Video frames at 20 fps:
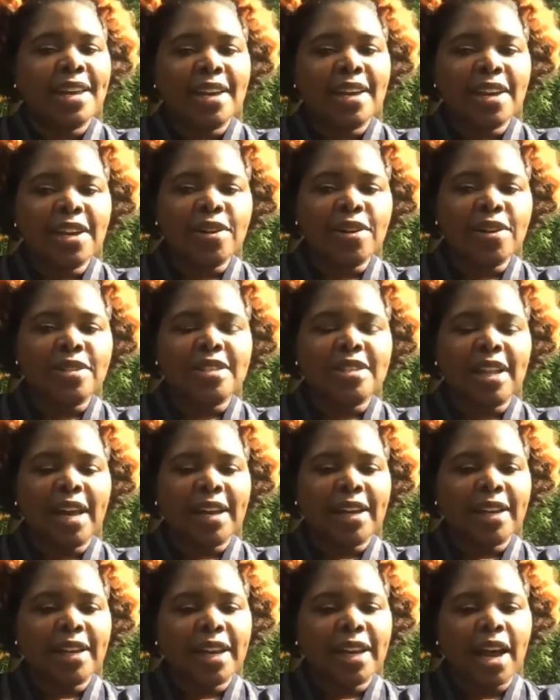you know,
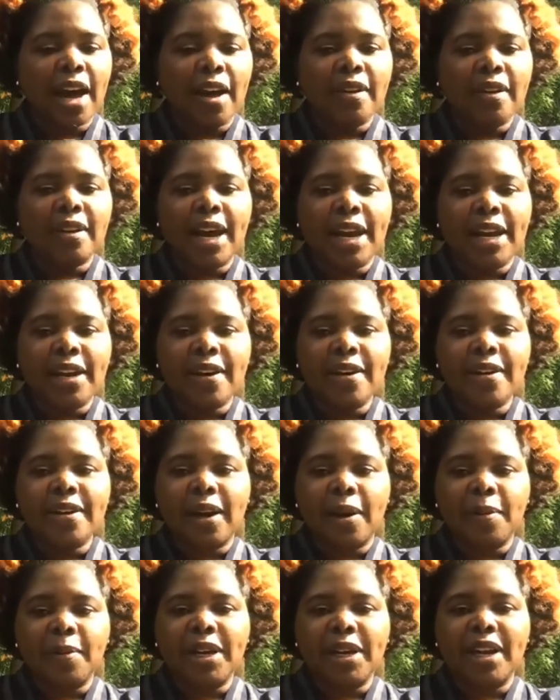slightly outlier
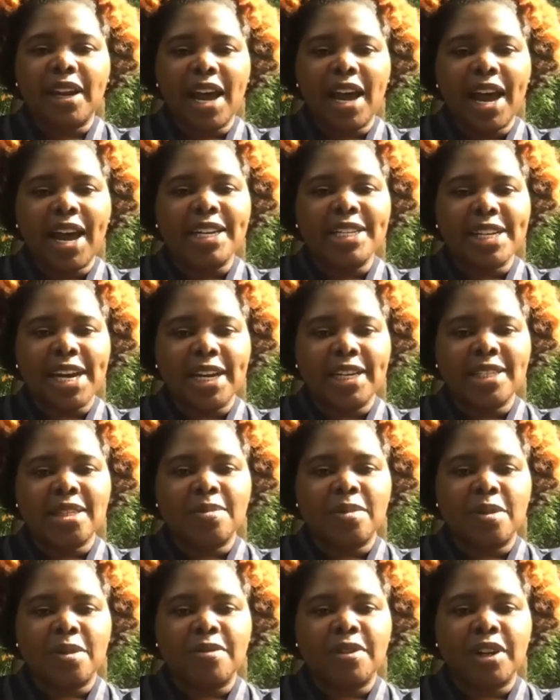that we can hijack
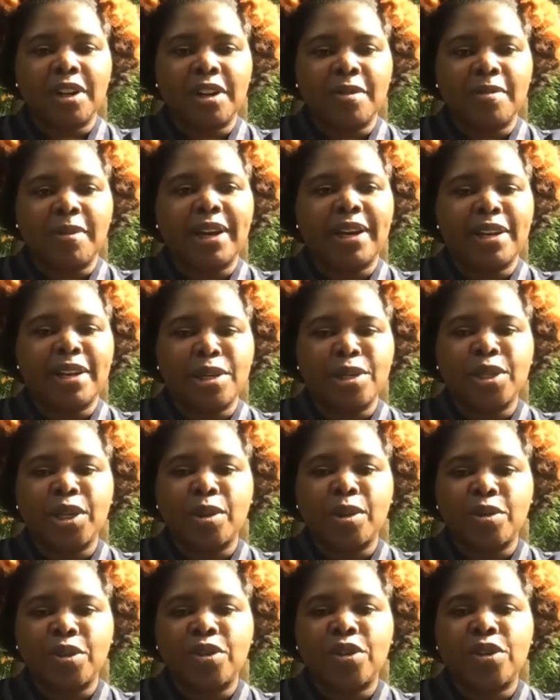some of their
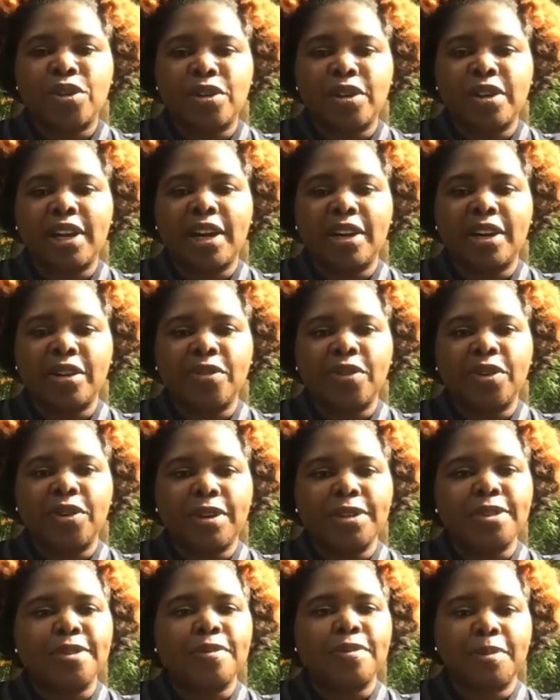mechanisms to utilize for the
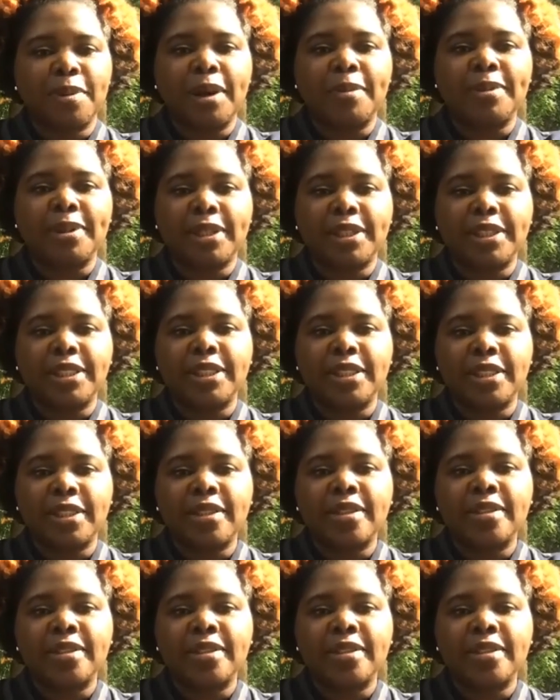rest of the population.